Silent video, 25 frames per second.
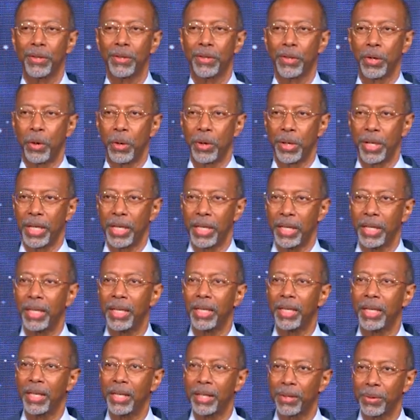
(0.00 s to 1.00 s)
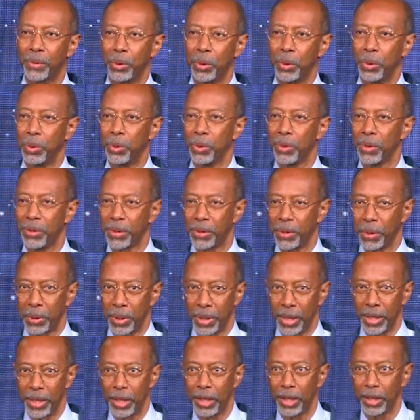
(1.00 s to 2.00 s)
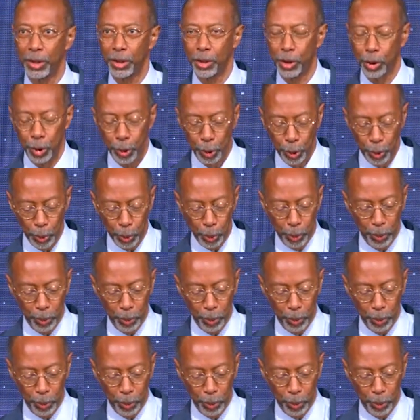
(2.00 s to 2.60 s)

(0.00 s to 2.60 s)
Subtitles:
30 through 32.